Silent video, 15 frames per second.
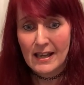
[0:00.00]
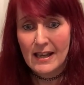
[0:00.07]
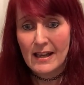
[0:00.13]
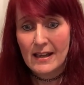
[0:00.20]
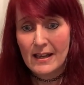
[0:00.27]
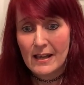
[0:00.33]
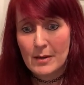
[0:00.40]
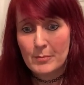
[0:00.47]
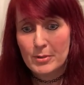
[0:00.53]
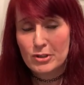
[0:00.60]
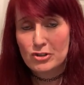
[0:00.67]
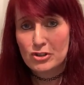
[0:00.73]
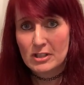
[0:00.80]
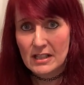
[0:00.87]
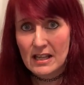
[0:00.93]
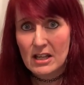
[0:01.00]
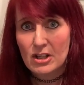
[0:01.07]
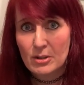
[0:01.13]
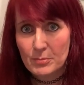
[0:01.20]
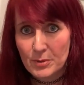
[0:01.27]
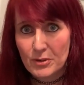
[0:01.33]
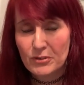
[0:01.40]
but she let her
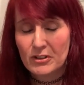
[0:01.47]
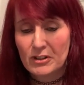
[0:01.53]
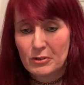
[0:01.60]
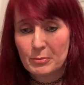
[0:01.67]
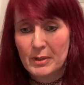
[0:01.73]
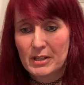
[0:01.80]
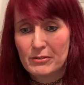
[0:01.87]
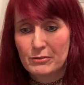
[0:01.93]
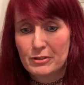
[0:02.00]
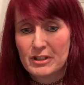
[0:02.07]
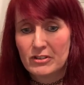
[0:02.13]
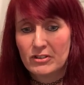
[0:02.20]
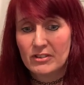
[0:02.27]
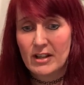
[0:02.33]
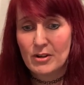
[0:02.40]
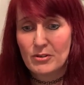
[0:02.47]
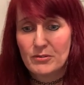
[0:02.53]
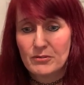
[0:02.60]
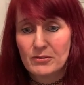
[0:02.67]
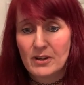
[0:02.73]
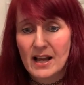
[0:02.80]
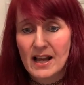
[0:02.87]
music speak for
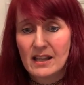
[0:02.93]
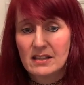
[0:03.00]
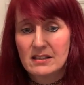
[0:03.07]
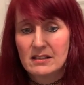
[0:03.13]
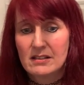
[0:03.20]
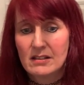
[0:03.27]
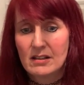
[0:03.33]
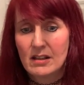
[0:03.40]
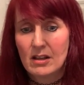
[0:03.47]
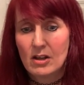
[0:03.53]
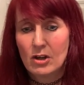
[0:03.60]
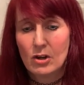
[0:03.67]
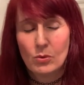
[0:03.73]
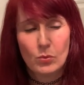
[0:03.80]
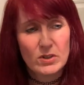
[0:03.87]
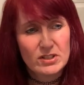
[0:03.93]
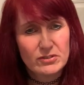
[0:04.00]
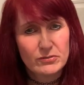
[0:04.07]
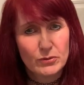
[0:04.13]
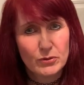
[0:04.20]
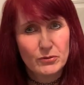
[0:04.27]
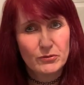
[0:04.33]
itself, and her
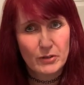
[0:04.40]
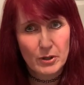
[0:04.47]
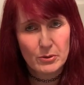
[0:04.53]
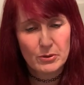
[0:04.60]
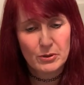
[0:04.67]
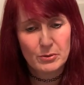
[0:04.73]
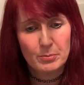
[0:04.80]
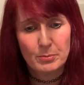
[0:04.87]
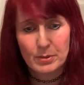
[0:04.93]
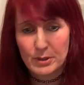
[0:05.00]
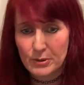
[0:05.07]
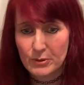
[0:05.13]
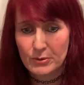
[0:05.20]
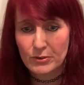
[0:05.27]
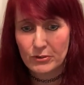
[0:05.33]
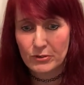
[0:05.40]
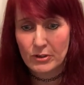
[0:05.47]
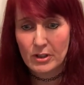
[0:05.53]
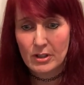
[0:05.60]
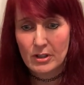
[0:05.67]
wistful folk and blues